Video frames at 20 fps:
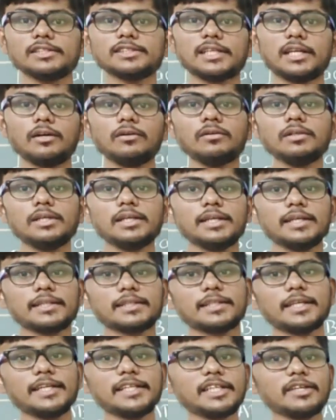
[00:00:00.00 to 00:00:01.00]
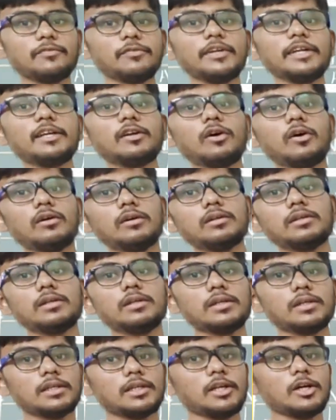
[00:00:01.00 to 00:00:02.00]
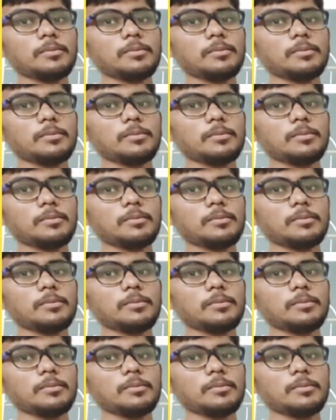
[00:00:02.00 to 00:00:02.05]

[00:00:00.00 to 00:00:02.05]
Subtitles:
is around 30 feet long.